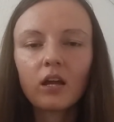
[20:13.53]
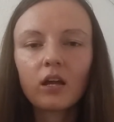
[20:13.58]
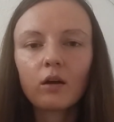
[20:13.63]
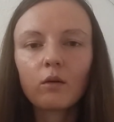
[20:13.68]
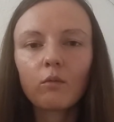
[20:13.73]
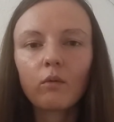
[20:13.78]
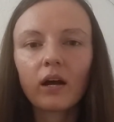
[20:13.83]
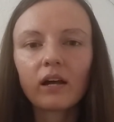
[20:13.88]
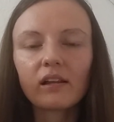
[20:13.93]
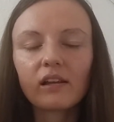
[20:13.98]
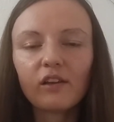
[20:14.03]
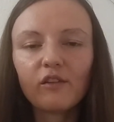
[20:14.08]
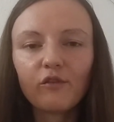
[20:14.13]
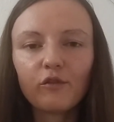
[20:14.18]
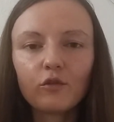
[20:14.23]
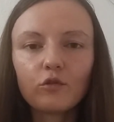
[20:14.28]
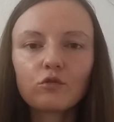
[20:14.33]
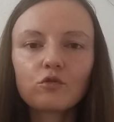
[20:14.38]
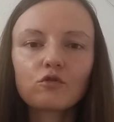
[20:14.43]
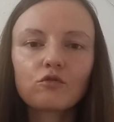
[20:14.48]
Well,
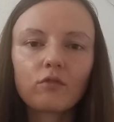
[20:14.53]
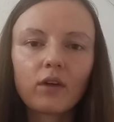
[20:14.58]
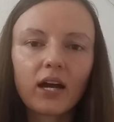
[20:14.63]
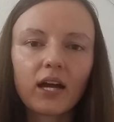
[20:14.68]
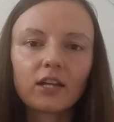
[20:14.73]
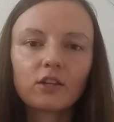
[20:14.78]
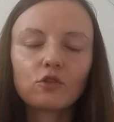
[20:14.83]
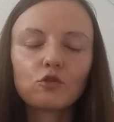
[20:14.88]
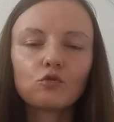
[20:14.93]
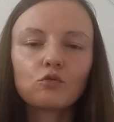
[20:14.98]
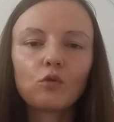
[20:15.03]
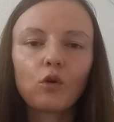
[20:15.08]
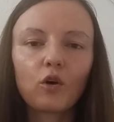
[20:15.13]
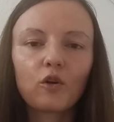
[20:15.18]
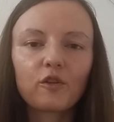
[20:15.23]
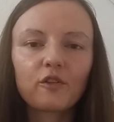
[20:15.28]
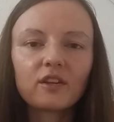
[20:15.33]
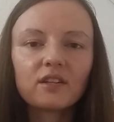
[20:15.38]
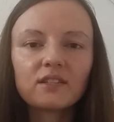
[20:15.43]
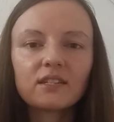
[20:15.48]
if you try to
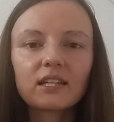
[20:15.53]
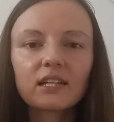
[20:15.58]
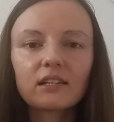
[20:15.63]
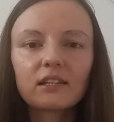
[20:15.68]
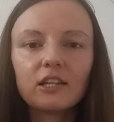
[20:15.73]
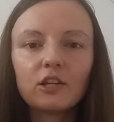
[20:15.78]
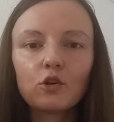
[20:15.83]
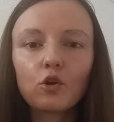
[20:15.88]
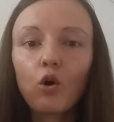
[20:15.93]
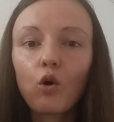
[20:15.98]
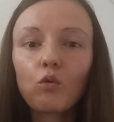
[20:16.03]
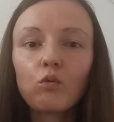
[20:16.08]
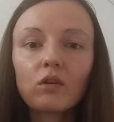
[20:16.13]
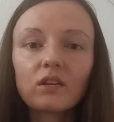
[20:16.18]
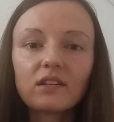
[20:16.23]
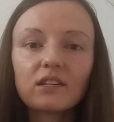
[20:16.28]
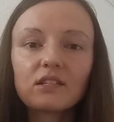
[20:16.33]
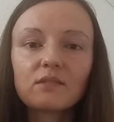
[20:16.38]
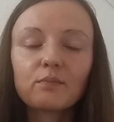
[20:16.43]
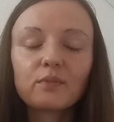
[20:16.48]
authentically know
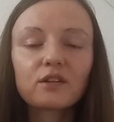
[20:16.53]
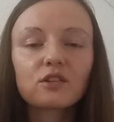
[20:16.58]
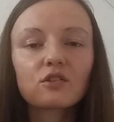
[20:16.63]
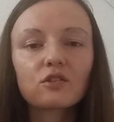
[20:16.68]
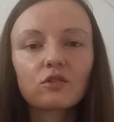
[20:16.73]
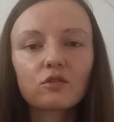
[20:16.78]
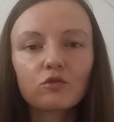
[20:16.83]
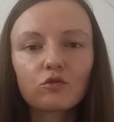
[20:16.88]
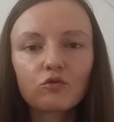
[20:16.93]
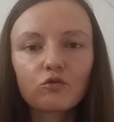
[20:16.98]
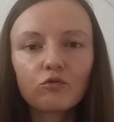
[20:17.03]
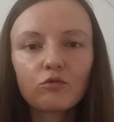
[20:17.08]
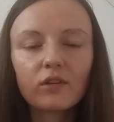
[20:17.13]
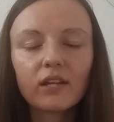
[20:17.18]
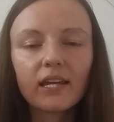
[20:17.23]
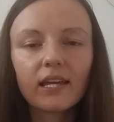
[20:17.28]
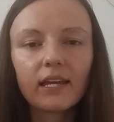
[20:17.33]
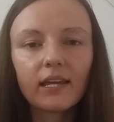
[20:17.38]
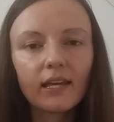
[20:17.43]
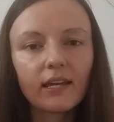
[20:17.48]
what this person
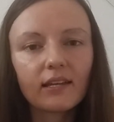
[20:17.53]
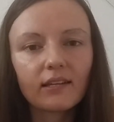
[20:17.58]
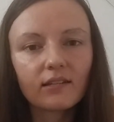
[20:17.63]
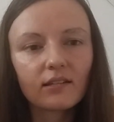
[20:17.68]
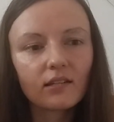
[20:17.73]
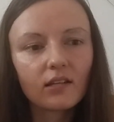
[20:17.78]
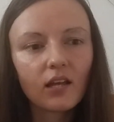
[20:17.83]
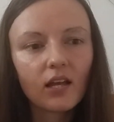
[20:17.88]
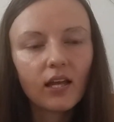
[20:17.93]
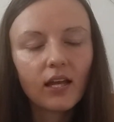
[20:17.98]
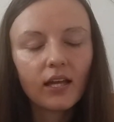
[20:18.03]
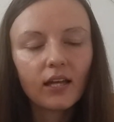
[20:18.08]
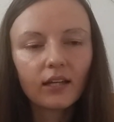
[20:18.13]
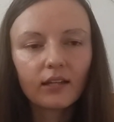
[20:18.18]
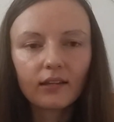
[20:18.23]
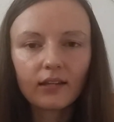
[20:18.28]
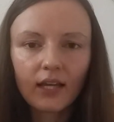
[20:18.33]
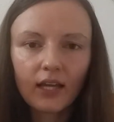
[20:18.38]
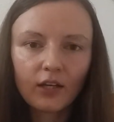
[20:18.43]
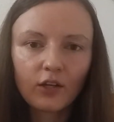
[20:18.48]
truly is,
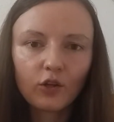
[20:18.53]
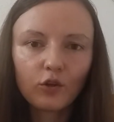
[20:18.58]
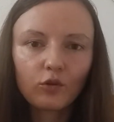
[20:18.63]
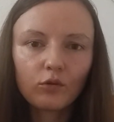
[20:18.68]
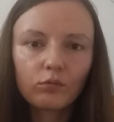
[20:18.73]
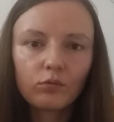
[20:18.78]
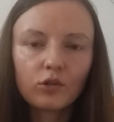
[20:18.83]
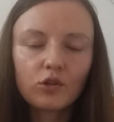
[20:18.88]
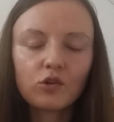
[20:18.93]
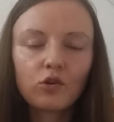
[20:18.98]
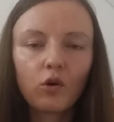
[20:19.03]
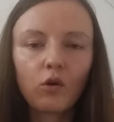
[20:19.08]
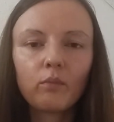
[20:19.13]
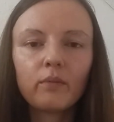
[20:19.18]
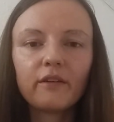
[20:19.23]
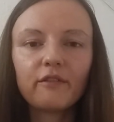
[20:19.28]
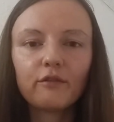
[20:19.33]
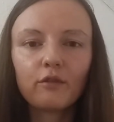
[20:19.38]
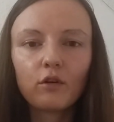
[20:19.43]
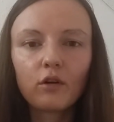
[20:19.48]
then you would know
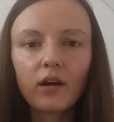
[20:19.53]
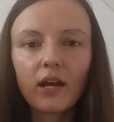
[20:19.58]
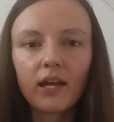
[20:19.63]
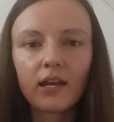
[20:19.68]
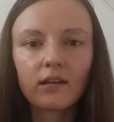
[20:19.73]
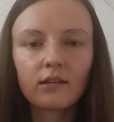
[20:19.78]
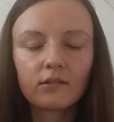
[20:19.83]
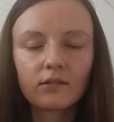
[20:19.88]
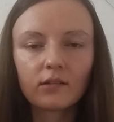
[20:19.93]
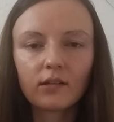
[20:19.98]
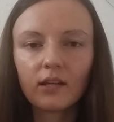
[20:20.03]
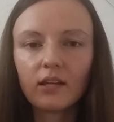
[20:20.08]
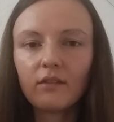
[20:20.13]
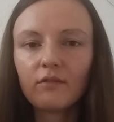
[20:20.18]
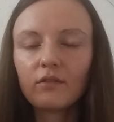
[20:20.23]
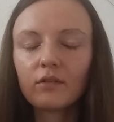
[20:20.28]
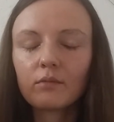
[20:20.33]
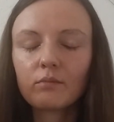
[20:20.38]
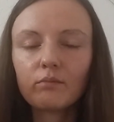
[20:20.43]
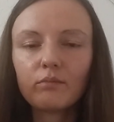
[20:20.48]
beforehand,
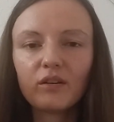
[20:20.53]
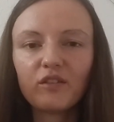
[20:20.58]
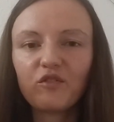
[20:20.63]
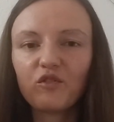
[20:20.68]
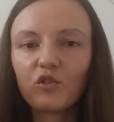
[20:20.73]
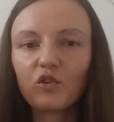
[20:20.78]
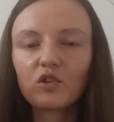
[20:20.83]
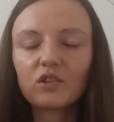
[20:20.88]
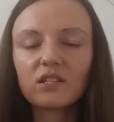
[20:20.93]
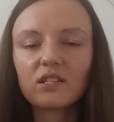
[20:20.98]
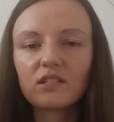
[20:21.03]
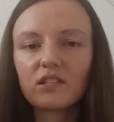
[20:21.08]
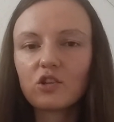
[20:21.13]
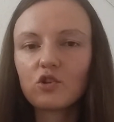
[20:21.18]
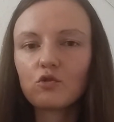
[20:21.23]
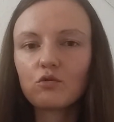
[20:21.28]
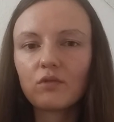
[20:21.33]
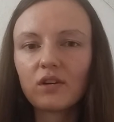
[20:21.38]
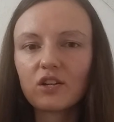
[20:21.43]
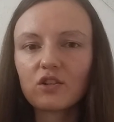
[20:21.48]
even before this
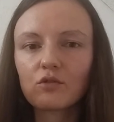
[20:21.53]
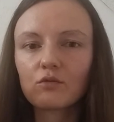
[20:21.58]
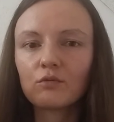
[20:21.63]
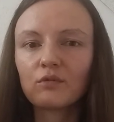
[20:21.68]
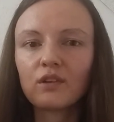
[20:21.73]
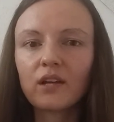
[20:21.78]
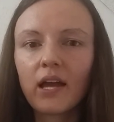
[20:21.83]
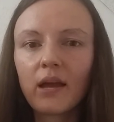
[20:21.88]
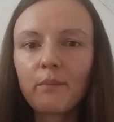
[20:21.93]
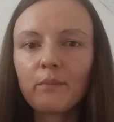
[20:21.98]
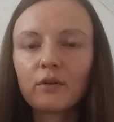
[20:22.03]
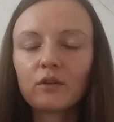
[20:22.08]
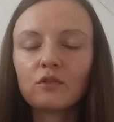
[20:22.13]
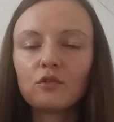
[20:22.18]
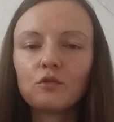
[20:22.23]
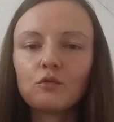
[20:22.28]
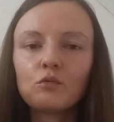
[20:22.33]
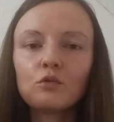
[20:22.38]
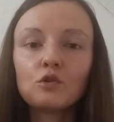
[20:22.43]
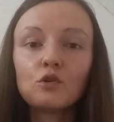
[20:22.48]
situation would happen,
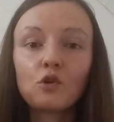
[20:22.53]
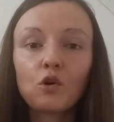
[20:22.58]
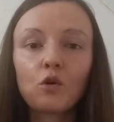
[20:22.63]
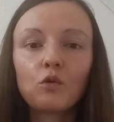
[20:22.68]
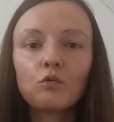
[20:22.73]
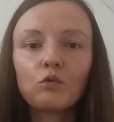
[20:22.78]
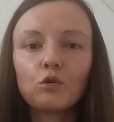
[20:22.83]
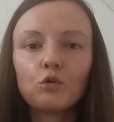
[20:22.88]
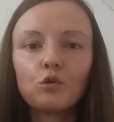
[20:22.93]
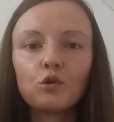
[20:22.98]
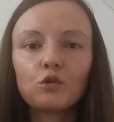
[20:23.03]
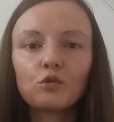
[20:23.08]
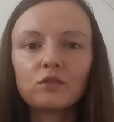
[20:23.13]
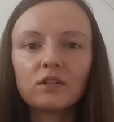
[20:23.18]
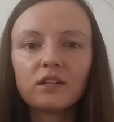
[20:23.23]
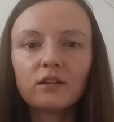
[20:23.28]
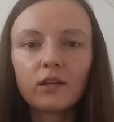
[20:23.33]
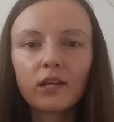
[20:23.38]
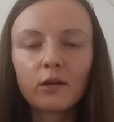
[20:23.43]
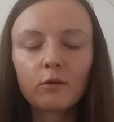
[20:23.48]
you would know who you're
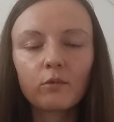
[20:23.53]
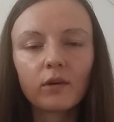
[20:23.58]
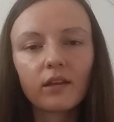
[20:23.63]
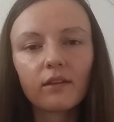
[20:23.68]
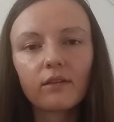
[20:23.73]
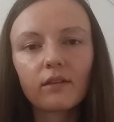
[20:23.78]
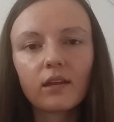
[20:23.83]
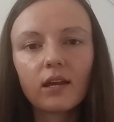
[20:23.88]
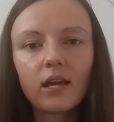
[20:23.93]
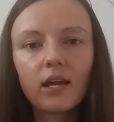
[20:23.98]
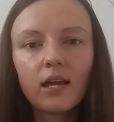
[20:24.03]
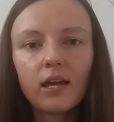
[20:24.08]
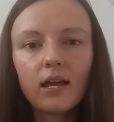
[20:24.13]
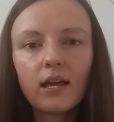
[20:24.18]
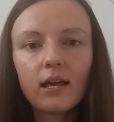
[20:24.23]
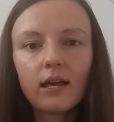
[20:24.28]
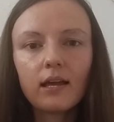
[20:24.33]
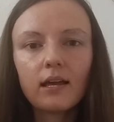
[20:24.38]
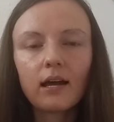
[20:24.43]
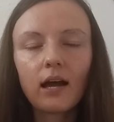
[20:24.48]
dealing with.
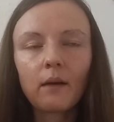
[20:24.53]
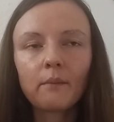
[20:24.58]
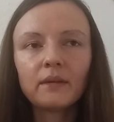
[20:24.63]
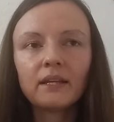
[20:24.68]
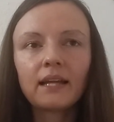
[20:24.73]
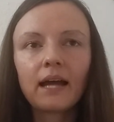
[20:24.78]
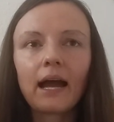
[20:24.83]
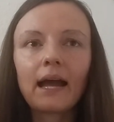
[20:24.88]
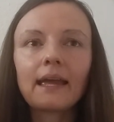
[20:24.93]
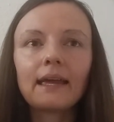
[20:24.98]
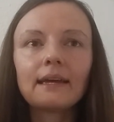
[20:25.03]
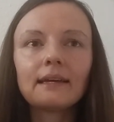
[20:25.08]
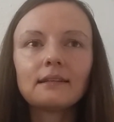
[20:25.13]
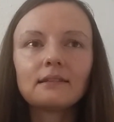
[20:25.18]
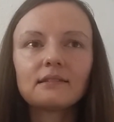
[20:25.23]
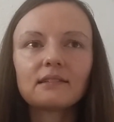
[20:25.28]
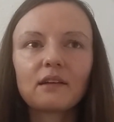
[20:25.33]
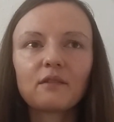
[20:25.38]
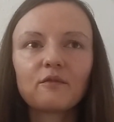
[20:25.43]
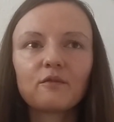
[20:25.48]
I mean, I
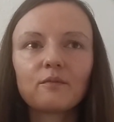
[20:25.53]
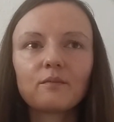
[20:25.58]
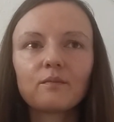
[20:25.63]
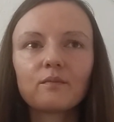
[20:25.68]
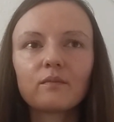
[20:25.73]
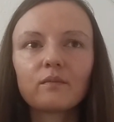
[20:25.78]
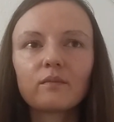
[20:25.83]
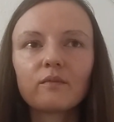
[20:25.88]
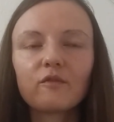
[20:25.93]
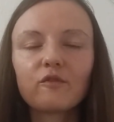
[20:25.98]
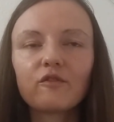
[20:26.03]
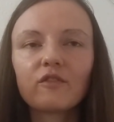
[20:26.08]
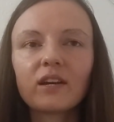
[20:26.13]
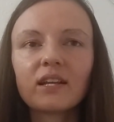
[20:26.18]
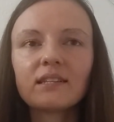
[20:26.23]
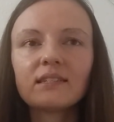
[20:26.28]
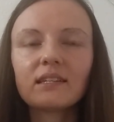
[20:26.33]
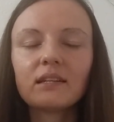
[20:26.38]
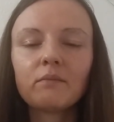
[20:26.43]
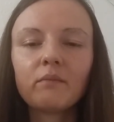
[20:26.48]
had some
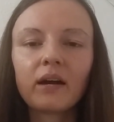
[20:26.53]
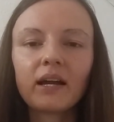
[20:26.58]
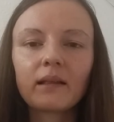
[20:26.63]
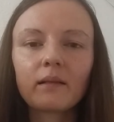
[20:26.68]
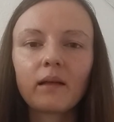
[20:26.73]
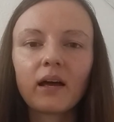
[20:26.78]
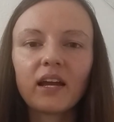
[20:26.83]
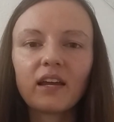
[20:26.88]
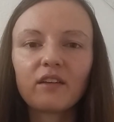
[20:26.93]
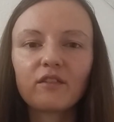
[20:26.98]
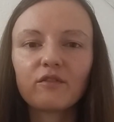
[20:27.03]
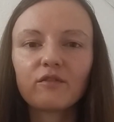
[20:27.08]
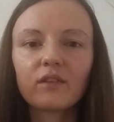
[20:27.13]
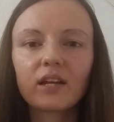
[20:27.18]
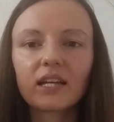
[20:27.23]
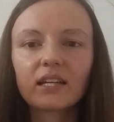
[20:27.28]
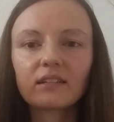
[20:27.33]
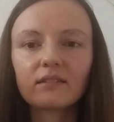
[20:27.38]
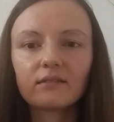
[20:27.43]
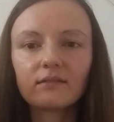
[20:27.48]
friends in my life,
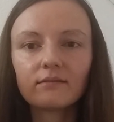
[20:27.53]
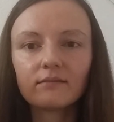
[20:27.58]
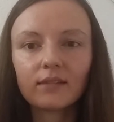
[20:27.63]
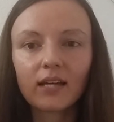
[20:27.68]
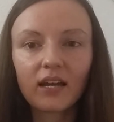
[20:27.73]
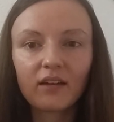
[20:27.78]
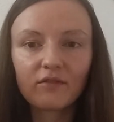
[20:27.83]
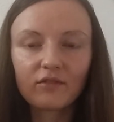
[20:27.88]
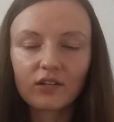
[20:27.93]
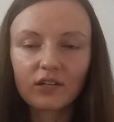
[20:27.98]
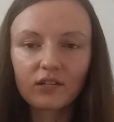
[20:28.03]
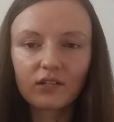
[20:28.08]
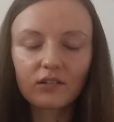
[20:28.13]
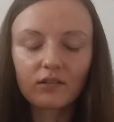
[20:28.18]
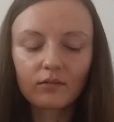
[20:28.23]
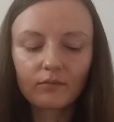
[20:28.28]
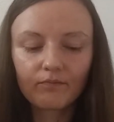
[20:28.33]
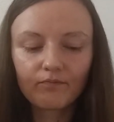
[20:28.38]
like diverse,